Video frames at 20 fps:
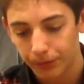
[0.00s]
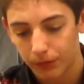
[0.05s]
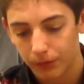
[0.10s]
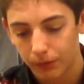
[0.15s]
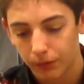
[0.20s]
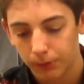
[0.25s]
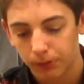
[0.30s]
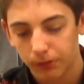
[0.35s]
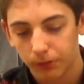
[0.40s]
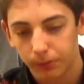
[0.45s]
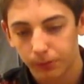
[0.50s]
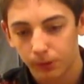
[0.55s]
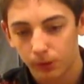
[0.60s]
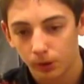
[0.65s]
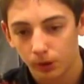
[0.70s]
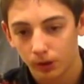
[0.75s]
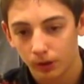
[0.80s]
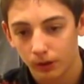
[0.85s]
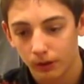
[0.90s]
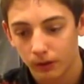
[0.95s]
from
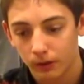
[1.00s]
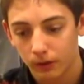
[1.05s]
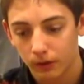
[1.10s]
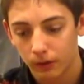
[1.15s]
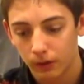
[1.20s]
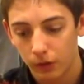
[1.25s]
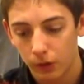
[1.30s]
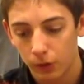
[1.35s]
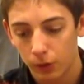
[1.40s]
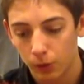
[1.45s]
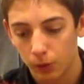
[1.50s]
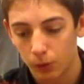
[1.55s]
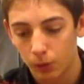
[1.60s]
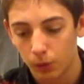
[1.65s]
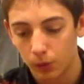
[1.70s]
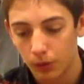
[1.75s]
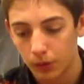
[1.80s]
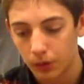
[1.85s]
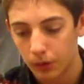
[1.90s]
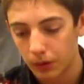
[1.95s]
spirits to
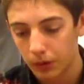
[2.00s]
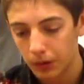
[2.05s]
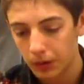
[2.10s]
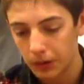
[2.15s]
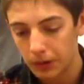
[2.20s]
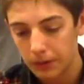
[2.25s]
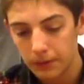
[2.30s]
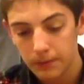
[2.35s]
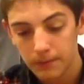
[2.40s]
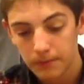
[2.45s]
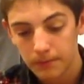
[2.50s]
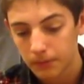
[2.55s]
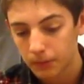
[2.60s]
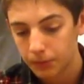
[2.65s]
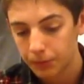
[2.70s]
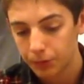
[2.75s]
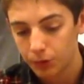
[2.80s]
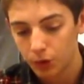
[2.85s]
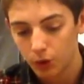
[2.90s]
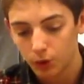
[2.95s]

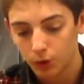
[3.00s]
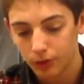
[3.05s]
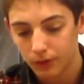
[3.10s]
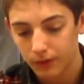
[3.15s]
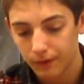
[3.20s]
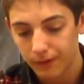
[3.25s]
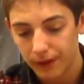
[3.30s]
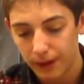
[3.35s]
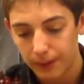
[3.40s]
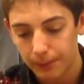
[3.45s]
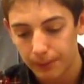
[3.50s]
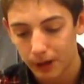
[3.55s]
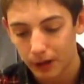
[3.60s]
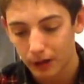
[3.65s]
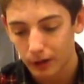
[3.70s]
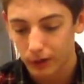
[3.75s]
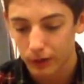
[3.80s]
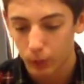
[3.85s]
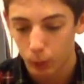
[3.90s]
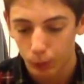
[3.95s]
ghosts to
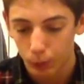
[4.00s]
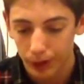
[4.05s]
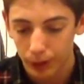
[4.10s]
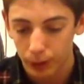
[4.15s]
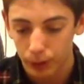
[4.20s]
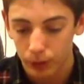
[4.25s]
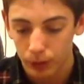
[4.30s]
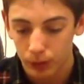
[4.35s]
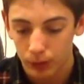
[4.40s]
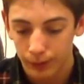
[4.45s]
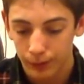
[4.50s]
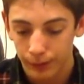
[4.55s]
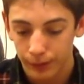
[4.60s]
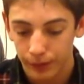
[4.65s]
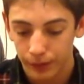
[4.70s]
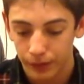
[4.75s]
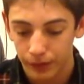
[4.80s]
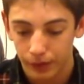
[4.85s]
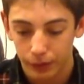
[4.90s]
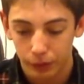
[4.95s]
vampires to werewolves
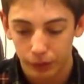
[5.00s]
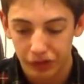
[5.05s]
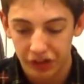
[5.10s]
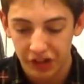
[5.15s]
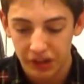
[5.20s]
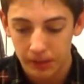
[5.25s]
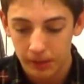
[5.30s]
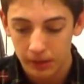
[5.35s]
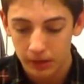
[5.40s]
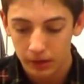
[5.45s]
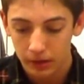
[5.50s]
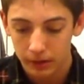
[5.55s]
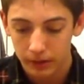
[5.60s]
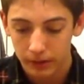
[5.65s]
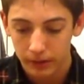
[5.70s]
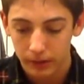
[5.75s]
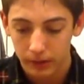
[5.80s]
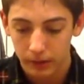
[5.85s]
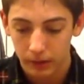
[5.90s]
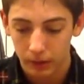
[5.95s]
to
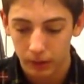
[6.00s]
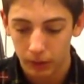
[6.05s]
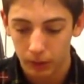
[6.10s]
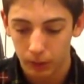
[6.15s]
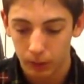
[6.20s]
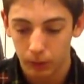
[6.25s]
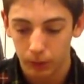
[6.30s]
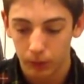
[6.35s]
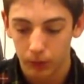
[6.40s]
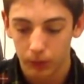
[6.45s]
demons to